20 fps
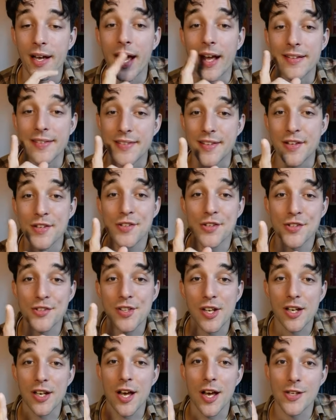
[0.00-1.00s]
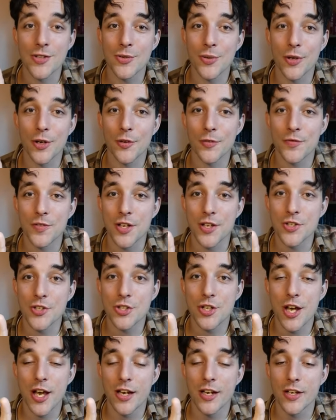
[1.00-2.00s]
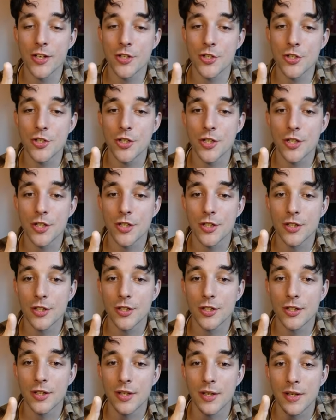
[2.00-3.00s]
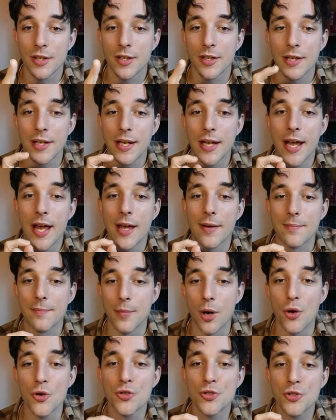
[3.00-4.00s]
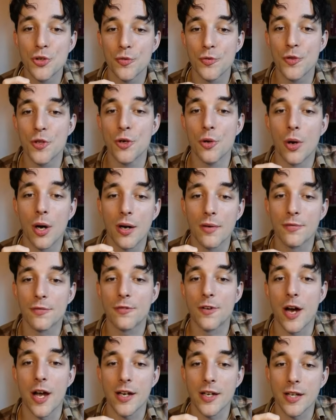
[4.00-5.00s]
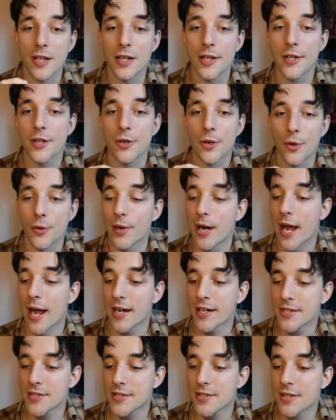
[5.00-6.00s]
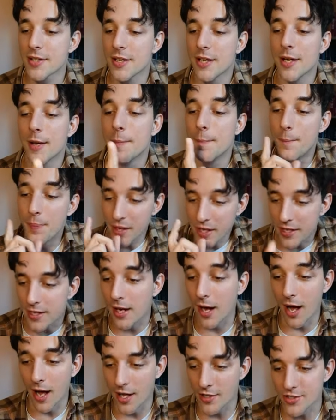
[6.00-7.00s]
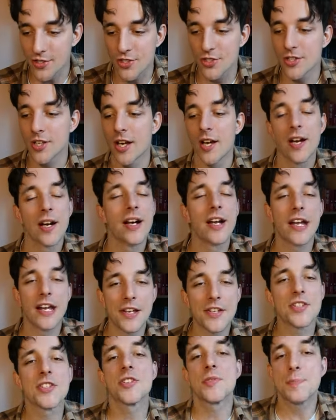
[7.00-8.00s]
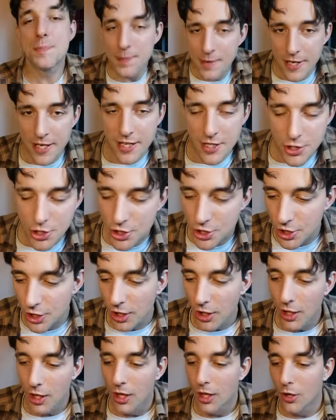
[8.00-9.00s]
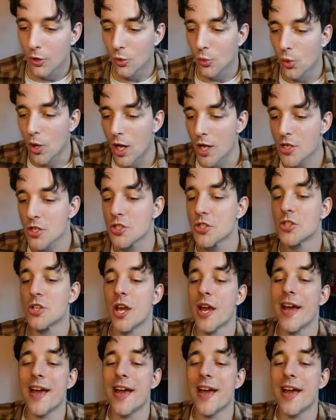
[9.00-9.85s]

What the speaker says: This is the last one of this challenge. And most of you are finally correct, because his speech was